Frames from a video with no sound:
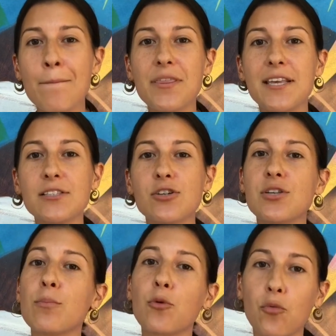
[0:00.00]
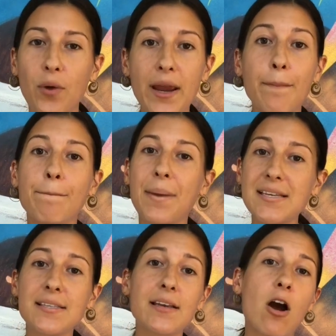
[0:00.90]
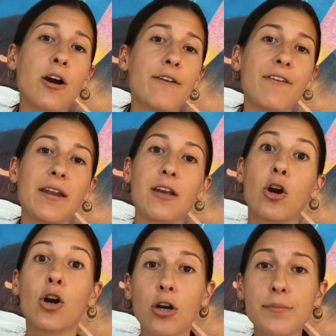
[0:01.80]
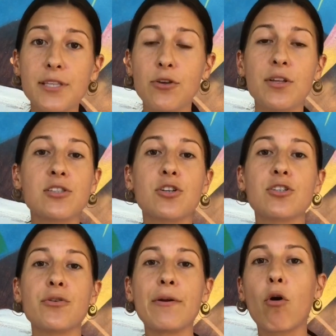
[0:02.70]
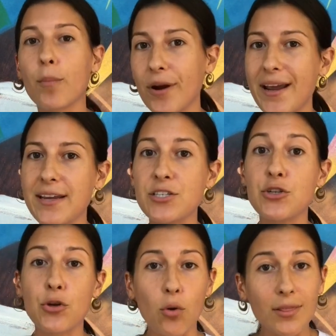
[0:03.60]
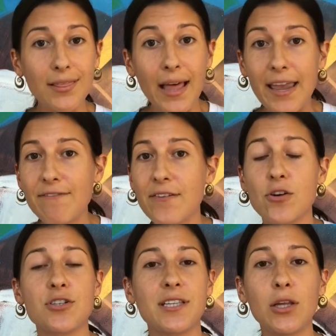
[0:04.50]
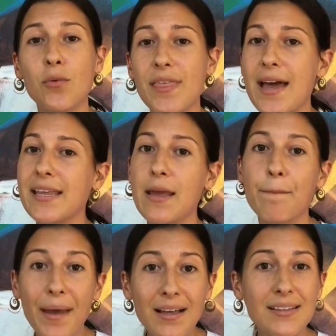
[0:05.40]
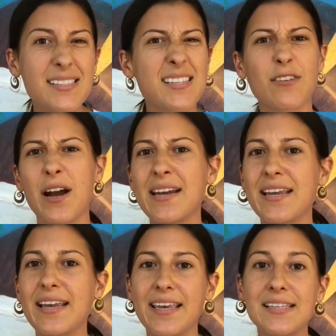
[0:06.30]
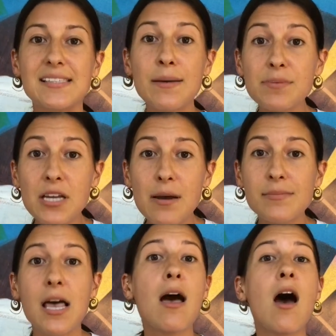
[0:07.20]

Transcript: but these are some great basic Ayurvedic herbs that you can start to incorporate into your life if you're dealing with any imbalance or any icky symptoms